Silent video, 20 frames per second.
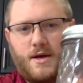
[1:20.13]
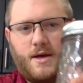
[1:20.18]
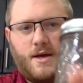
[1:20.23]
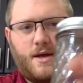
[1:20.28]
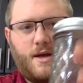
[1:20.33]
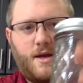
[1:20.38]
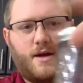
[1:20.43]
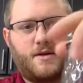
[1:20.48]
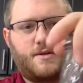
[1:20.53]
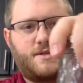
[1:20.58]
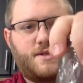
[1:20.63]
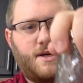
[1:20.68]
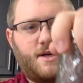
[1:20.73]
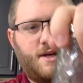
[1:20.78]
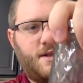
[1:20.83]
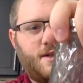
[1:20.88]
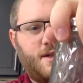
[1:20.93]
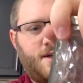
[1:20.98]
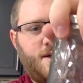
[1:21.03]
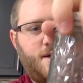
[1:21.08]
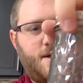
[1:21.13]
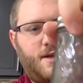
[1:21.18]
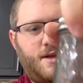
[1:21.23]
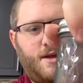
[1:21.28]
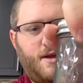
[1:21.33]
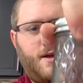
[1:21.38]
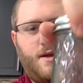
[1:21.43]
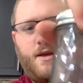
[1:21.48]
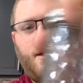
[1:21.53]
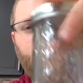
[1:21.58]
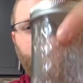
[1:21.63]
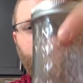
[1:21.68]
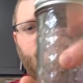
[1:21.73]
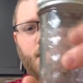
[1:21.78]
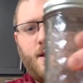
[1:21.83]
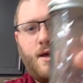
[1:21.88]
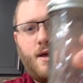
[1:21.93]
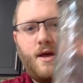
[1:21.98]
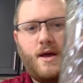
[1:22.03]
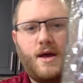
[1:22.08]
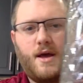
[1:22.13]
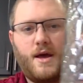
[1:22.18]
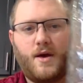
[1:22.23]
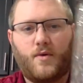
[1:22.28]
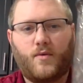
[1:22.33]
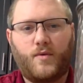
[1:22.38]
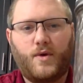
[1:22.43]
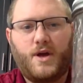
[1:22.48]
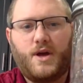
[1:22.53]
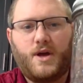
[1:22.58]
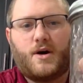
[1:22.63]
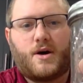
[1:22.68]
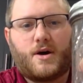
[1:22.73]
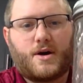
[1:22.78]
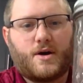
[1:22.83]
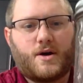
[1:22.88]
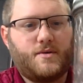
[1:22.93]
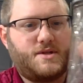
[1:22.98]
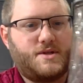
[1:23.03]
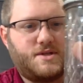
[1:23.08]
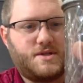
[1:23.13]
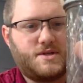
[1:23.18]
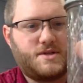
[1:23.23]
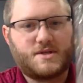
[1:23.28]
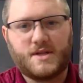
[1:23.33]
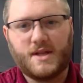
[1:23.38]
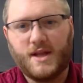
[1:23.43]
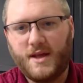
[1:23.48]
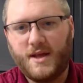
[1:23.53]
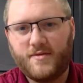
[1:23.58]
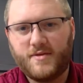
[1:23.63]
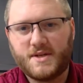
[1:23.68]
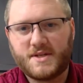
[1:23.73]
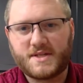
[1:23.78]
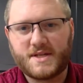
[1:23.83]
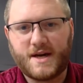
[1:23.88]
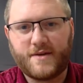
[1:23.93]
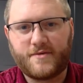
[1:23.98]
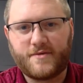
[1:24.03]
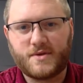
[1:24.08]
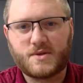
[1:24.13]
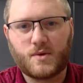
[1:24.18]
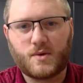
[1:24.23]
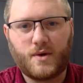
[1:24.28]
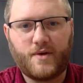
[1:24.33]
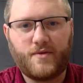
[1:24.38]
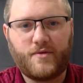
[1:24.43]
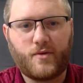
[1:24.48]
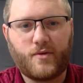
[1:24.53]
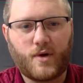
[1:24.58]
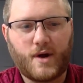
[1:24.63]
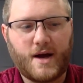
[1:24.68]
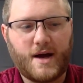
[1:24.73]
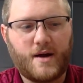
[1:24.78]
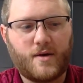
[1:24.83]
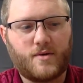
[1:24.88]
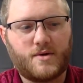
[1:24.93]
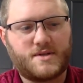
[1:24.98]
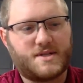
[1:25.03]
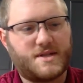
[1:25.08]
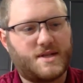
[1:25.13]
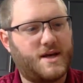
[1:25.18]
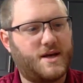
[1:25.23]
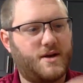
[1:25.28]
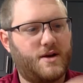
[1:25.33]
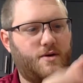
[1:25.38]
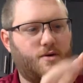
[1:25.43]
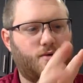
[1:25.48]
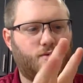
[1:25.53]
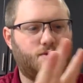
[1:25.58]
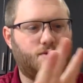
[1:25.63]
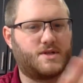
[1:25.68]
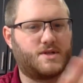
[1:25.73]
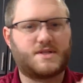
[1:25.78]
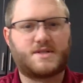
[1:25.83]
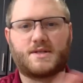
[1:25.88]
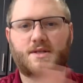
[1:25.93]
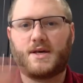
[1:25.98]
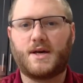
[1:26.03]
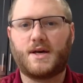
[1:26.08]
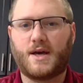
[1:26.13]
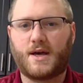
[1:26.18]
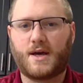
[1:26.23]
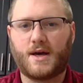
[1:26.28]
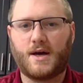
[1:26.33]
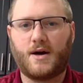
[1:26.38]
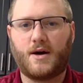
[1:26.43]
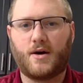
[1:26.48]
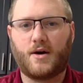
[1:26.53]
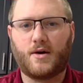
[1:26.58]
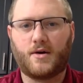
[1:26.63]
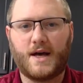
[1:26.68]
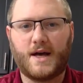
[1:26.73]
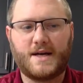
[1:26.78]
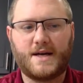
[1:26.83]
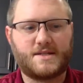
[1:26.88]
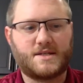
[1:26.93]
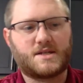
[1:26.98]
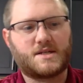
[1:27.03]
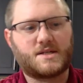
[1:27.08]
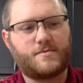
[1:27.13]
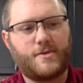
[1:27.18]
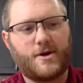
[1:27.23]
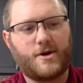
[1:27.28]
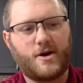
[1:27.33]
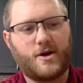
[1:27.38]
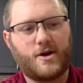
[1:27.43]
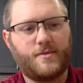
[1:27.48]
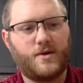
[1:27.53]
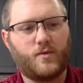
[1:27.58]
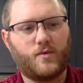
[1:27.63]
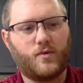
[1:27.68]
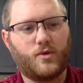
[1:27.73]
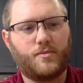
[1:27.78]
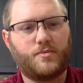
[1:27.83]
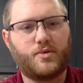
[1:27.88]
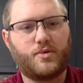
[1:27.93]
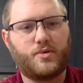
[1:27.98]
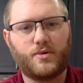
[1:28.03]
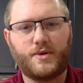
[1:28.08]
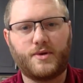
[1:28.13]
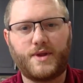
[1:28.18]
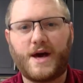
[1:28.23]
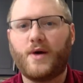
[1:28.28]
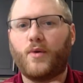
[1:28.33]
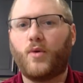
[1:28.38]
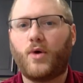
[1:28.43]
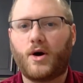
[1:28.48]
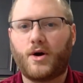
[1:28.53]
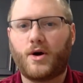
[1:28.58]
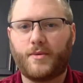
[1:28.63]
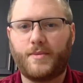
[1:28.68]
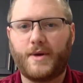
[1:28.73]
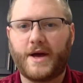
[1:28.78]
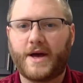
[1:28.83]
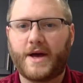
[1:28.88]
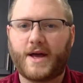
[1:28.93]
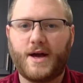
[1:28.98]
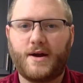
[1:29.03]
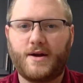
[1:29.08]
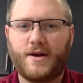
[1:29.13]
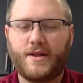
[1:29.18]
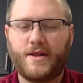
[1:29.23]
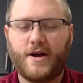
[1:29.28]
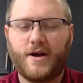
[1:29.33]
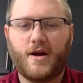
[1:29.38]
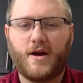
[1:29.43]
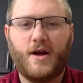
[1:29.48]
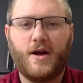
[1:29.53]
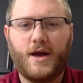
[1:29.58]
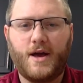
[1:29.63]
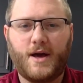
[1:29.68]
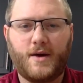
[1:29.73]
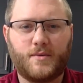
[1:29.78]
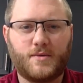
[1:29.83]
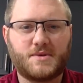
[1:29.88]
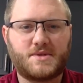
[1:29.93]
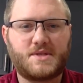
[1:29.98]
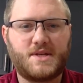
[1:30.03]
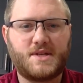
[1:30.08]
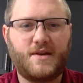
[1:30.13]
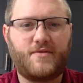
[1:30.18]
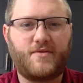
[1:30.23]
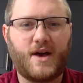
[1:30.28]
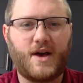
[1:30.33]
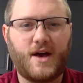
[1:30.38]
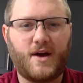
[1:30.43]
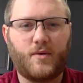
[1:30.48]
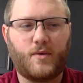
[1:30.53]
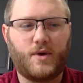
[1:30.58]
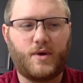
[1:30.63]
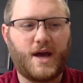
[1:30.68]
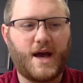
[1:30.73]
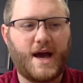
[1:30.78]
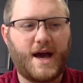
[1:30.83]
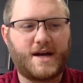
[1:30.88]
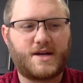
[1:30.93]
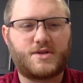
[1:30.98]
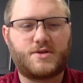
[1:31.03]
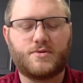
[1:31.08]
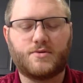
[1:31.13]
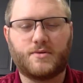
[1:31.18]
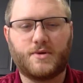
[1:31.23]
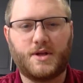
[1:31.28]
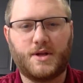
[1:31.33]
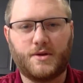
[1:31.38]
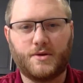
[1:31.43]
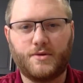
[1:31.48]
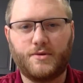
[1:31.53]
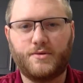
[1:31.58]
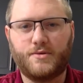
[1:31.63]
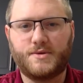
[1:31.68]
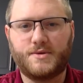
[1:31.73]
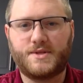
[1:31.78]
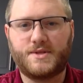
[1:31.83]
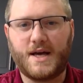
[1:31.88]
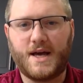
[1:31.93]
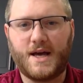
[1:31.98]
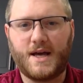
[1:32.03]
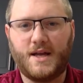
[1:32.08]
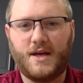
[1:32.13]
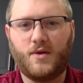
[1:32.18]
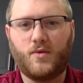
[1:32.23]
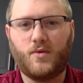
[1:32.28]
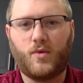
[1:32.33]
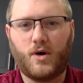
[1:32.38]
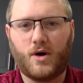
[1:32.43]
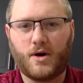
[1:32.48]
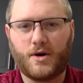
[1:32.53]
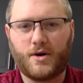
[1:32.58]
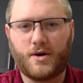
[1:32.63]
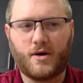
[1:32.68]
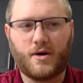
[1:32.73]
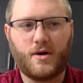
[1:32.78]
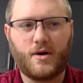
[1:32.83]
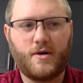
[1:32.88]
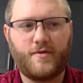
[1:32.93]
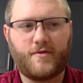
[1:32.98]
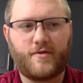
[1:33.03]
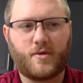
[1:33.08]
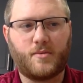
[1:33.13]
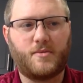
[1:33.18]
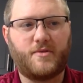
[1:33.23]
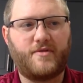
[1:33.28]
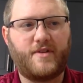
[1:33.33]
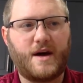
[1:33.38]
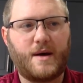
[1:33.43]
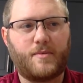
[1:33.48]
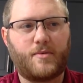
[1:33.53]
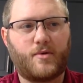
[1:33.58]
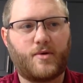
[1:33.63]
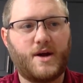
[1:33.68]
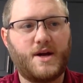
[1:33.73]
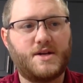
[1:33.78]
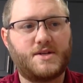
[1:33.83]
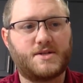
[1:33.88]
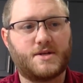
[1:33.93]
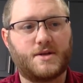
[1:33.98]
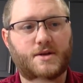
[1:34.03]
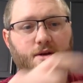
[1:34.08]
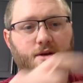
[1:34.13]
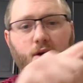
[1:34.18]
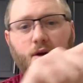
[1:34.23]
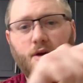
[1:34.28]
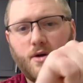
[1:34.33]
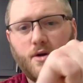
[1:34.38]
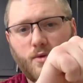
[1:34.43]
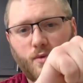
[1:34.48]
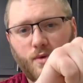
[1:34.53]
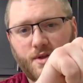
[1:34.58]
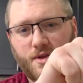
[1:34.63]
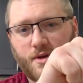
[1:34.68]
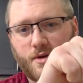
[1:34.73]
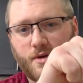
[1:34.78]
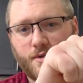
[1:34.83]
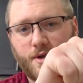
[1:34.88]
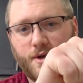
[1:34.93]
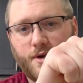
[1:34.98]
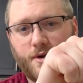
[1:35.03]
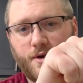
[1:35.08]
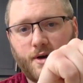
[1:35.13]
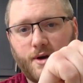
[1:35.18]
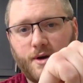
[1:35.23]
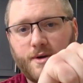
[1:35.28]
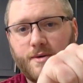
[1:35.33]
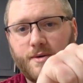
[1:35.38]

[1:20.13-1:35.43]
An airtight lid. And we are going to just leave this out for 24 hours. And then, just like our last experiment, we'll pull that water back out of there. And we'll see if we actually lose any water from evaporation with our lid on.